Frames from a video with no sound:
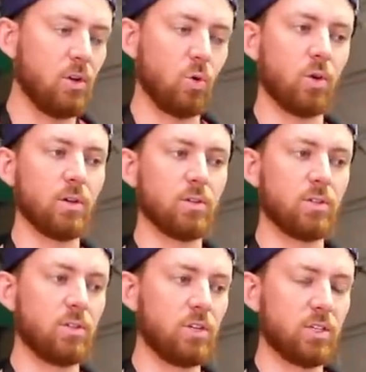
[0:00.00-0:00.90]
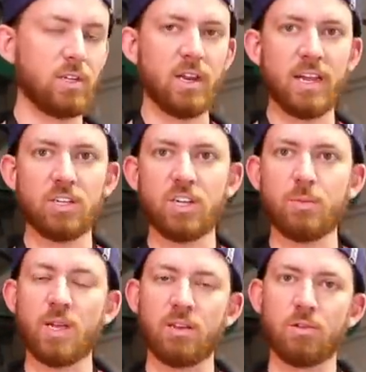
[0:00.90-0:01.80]
or else just an
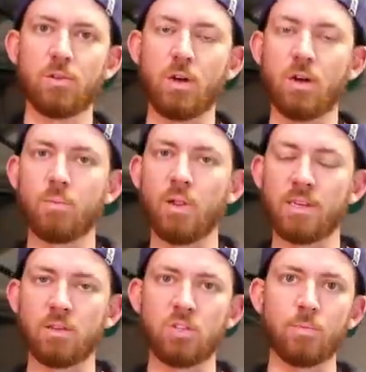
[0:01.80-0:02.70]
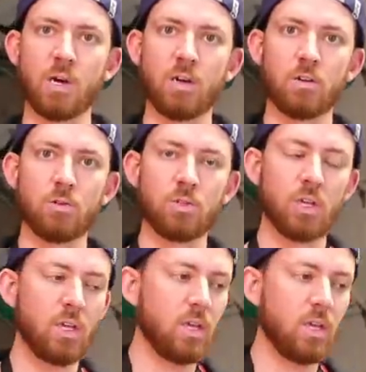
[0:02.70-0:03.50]
egg-shaped handle knob like the Shimano's.